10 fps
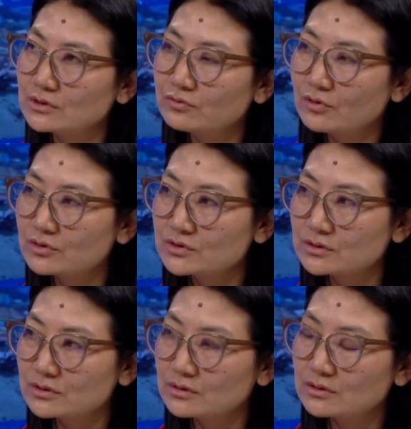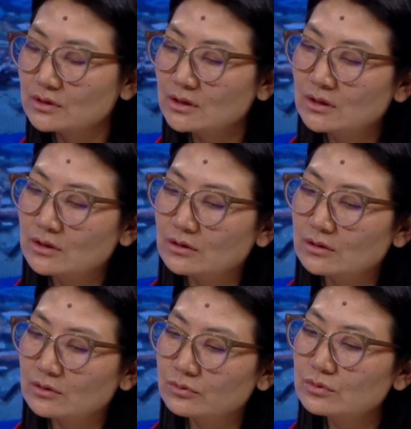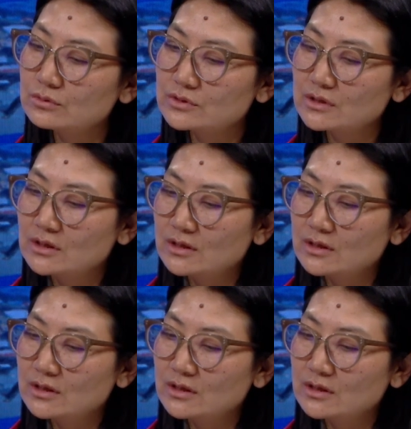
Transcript: enforce the rules.